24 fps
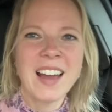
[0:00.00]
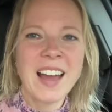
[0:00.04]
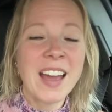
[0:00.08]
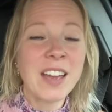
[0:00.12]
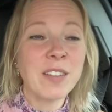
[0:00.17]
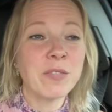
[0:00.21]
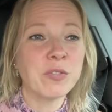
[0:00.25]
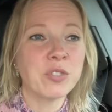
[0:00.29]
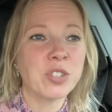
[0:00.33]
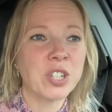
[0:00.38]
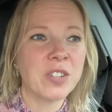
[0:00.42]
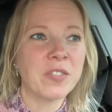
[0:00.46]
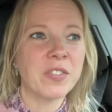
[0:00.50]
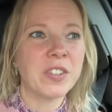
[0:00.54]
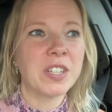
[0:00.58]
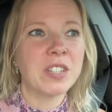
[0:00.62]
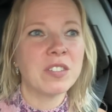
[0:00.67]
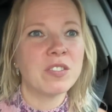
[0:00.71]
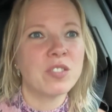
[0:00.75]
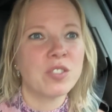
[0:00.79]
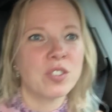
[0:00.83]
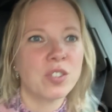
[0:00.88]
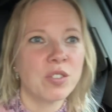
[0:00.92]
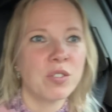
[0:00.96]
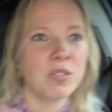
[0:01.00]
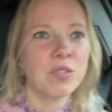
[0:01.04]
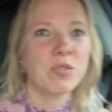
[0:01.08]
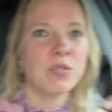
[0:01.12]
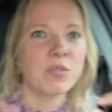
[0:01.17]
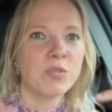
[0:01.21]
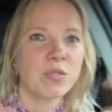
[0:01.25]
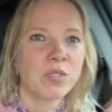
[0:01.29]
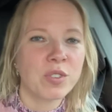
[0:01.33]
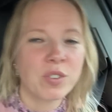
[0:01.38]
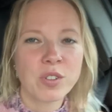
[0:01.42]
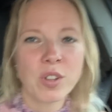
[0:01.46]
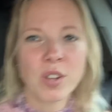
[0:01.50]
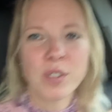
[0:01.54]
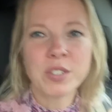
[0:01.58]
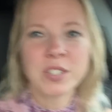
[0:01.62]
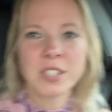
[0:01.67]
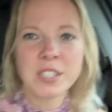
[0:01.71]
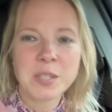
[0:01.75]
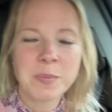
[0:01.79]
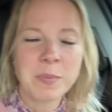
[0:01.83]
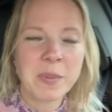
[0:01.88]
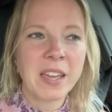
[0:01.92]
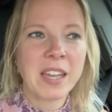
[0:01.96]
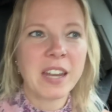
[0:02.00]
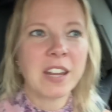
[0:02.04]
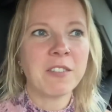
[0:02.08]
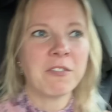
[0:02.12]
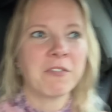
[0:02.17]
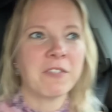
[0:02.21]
I've driven to the closest Planet